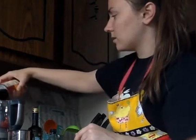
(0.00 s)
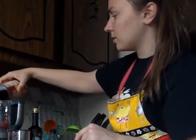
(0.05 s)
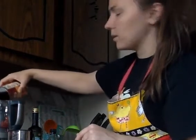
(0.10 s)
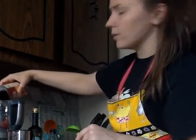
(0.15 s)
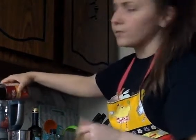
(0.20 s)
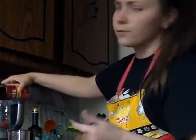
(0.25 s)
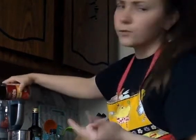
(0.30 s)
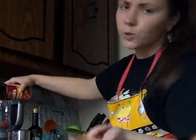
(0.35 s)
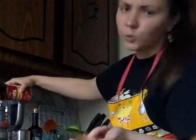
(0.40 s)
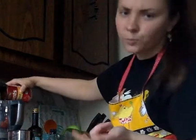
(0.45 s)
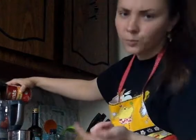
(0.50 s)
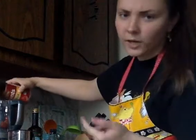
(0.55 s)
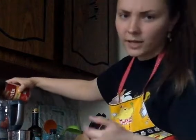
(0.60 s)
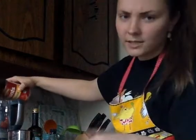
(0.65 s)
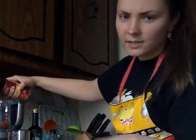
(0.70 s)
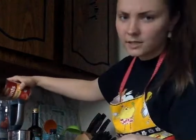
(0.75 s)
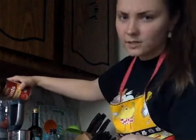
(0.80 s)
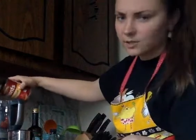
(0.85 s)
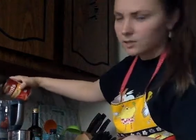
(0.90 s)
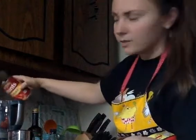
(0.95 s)
or food
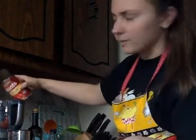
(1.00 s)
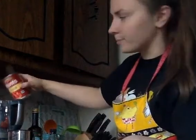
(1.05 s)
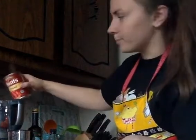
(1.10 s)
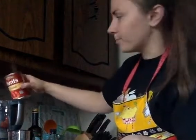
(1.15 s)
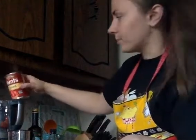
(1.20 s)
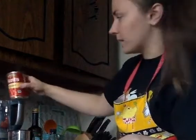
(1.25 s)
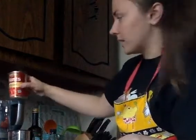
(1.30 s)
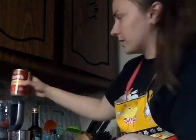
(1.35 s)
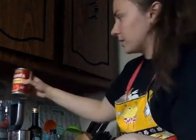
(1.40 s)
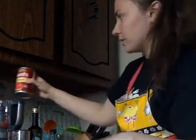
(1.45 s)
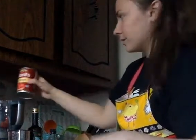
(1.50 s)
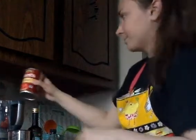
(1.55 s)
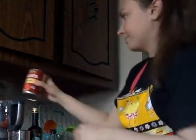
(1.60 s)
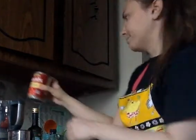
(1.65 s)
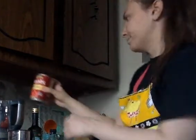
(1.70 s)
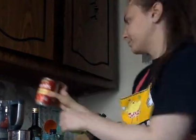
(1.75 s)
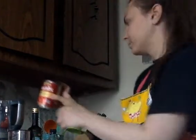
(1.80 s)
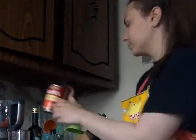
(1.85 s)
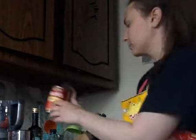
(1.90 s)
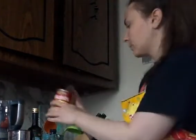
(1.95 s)
processor, blender.
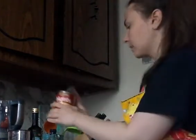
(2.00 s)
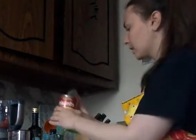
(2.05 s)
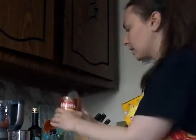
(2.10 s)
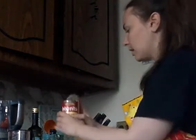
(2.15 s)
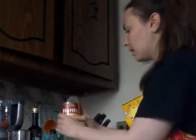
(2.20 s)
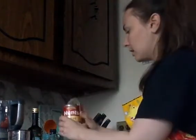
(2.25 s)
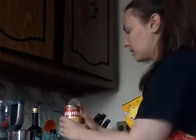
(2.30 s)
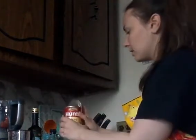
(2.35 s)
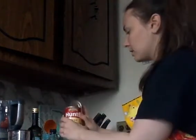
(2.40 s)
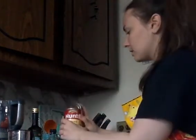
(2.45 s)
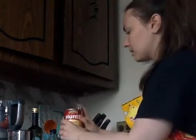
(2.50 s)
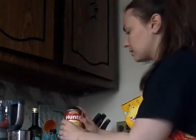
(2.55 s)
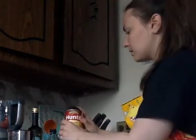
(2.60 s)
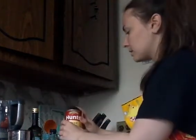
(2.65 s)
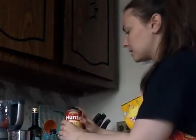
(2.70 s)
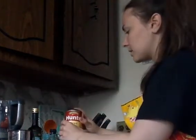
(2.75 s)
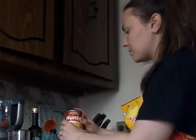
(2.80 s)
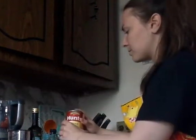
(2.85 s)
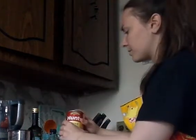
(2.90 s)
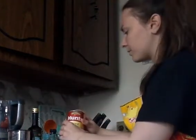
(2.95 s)

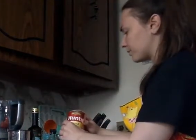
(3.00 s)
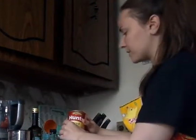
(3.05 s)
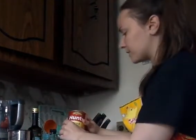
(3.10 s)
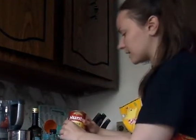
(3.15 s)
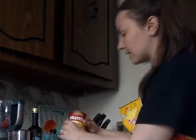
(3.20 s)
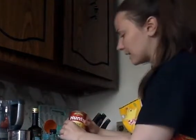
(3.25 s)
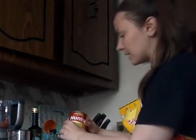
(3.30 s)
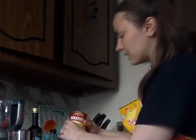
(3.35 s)
Same difference, I